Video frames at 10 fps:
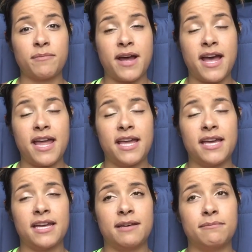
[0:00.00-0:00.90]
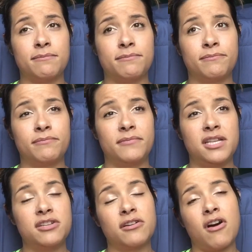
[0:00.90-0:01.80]

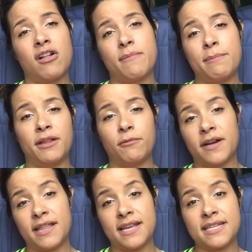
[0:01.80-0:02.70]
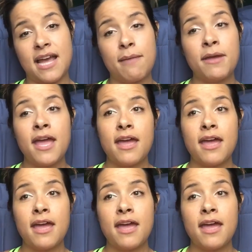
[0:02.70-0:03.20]
all of my blood work at that time.